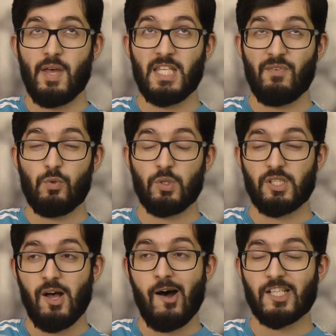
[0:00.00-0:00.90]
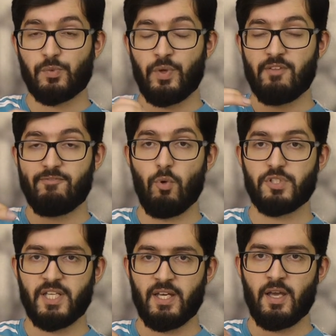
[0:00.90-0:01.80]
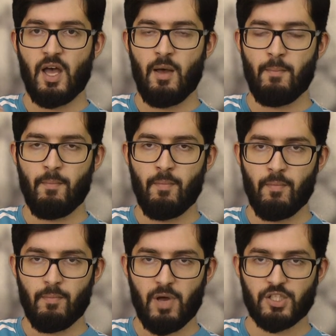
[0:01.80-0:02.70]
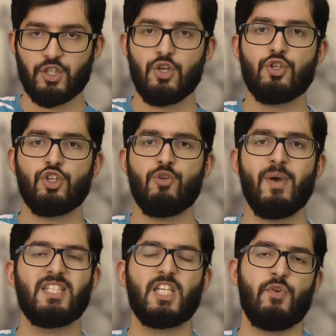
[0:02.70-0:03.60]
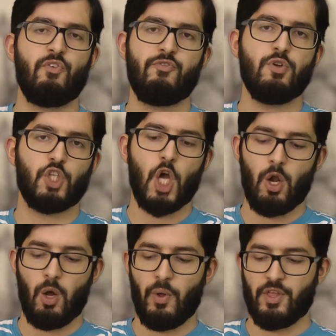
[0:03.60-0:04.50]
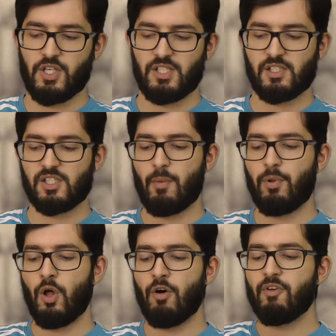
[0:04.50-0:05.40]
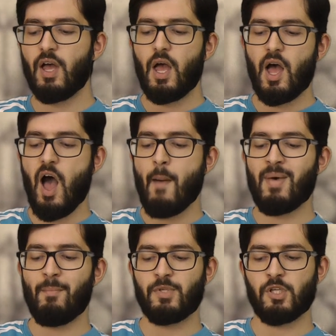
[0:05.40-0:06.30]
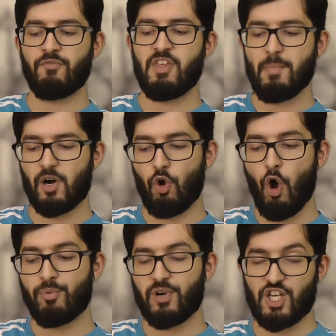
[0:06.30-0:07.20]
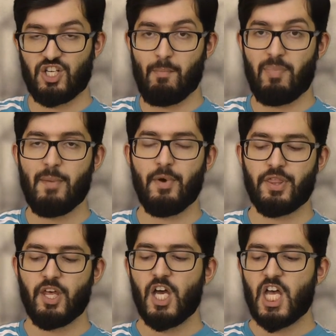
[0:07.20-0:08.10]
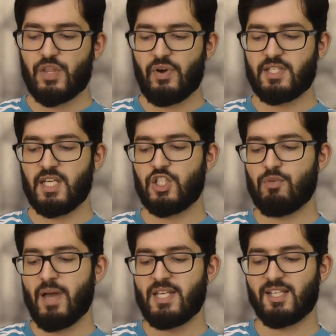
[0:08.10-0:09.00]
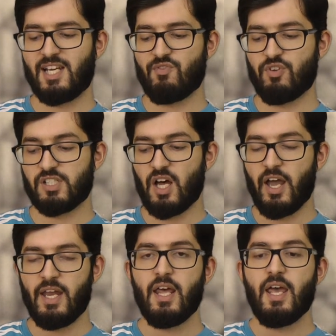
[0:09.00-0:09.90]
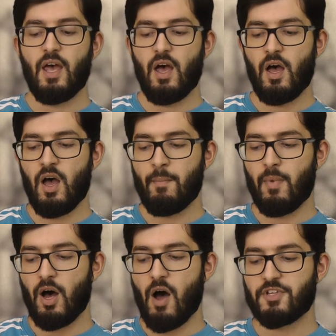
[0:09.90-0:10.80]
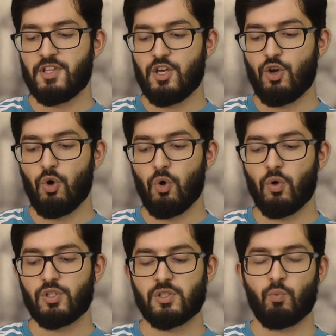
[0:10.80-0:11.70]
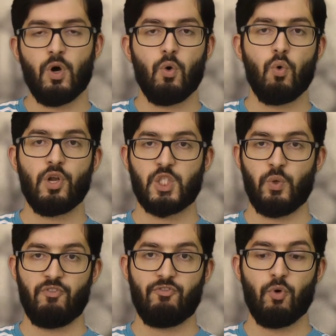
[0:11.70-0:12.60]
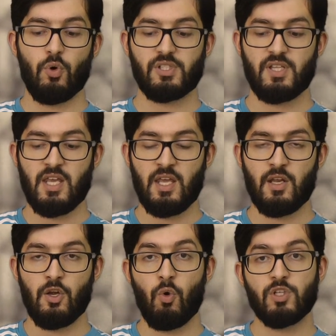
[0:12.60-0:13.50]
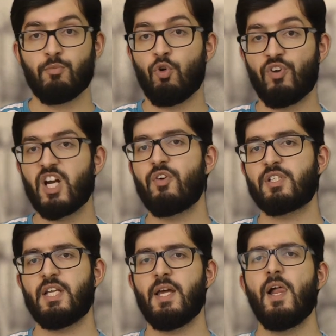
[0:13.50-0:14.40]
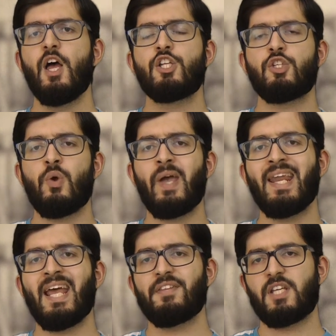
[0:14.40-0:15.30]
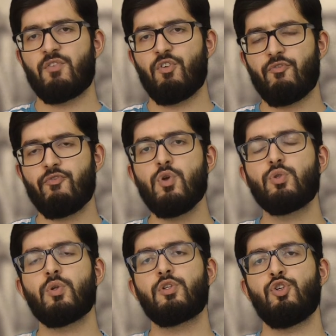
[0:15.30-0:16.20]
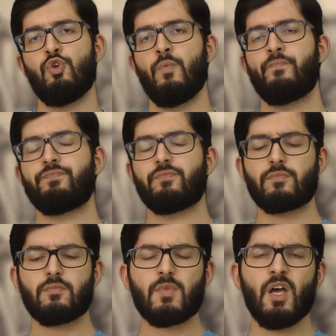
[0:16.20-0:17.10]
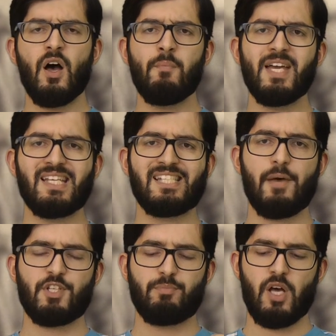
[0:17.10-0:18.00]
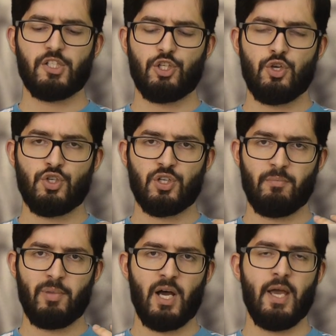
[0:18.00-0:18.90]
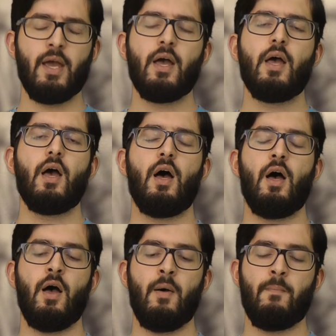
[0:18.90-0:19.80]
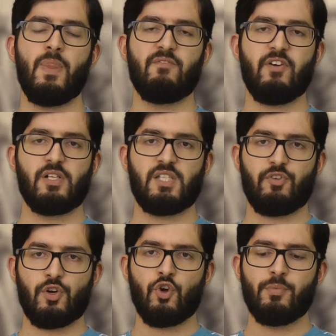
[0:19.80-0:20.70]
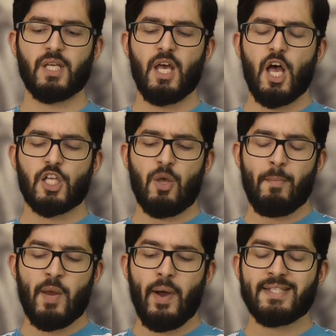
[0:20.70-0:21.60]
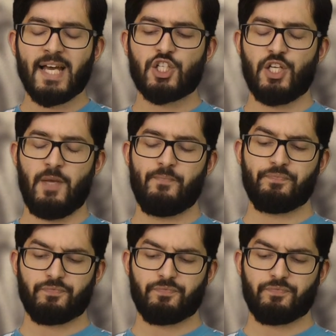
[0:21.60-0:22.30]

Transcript: individuals tasked with enforcing persecution who basically refused to go along with it. So there's an example of members of the Borough Corporation in Plymouth threatening to basically resign after the courts were ordered to enforce the laws more rigorously. So you again get this kind of refusal to accept this persecution by various different groups. And so in many ways, actually,